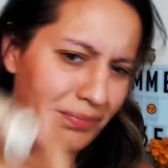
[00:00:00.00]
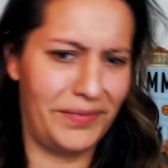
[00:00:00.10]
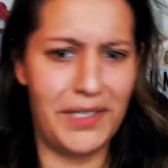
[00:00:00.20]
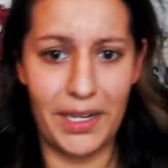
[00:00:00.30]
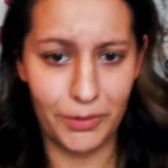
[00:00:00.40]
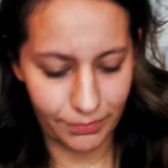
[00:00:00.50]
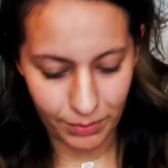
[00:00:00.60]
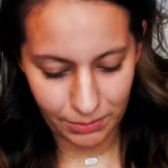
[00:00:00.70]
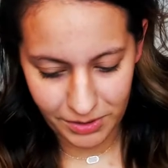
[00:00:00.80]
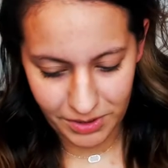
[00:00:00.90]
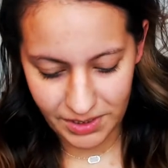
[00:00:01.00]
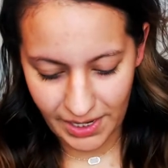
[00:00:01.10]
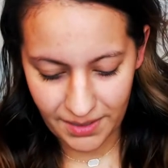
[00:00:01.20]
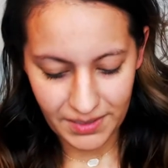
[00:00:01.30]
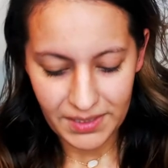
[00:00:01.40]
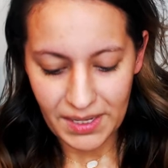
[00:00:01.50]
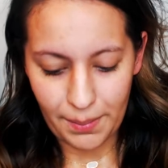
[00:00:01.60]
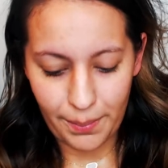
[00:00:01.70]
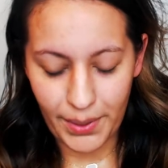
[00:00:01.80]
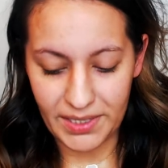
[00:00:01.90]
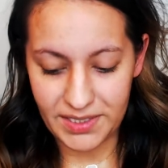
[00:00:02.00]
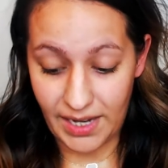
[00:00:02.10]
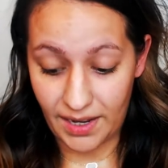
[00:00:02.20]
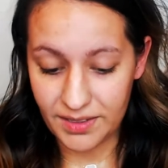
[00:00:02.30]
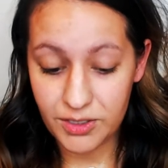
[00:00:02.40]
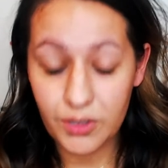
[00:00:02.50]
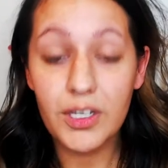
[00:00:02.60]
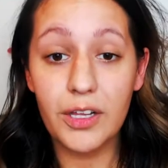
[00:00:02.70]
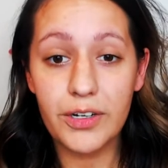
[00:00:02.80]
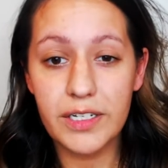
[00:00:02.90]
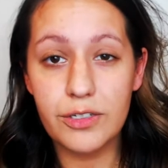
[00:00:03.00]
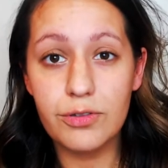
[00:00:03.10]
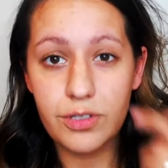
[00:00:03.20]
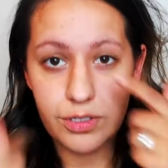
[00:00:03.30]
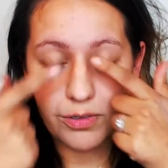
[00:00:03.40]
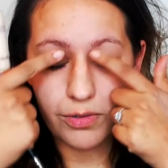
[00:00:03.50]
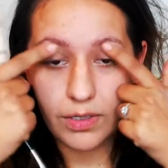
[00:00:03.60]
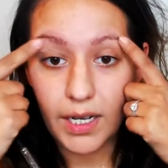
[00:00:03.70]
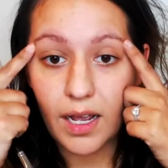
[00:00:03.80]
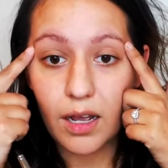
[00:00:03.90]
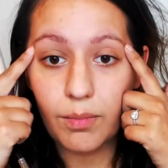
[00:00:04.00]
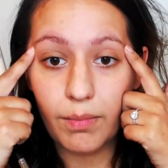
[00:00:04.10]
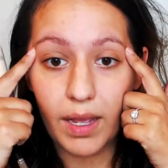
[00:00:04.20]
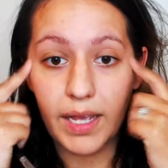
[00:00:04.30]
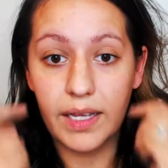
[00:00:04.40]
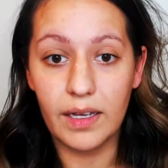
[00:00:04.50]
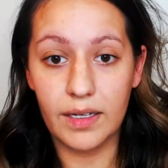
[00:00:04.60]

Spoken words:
Yeah, you'll never be able to see that. But yeah, so the color I use to cut out my